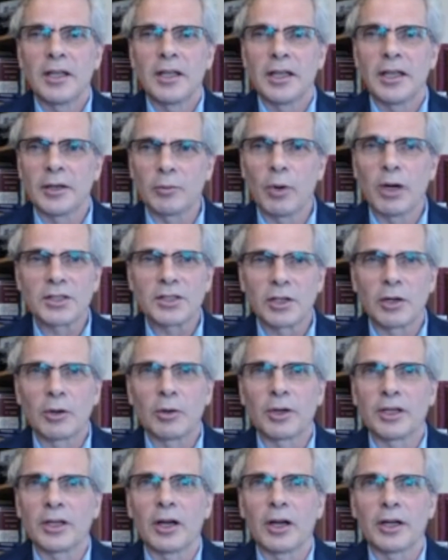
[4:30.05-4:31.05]
in what's
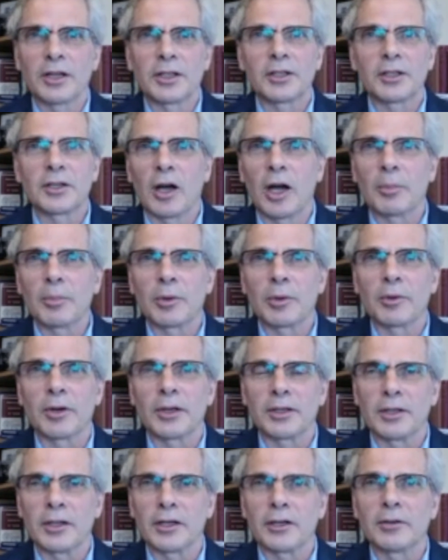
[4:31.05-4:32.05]
going on in copper
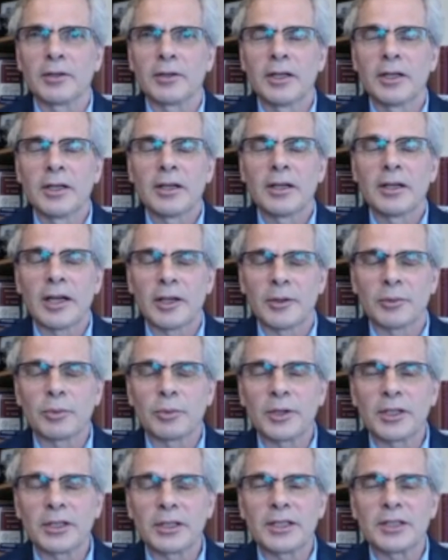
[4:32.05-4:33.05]
right now. I
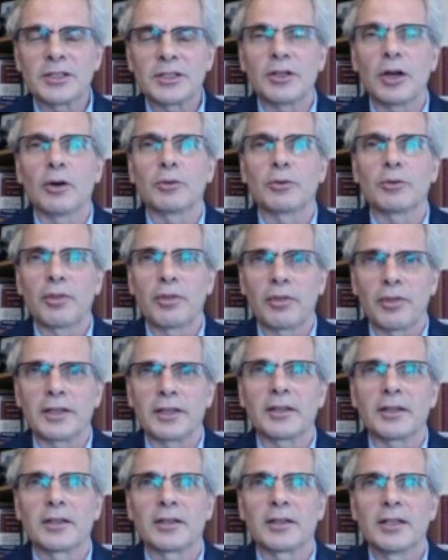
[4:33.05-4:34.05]
really don't think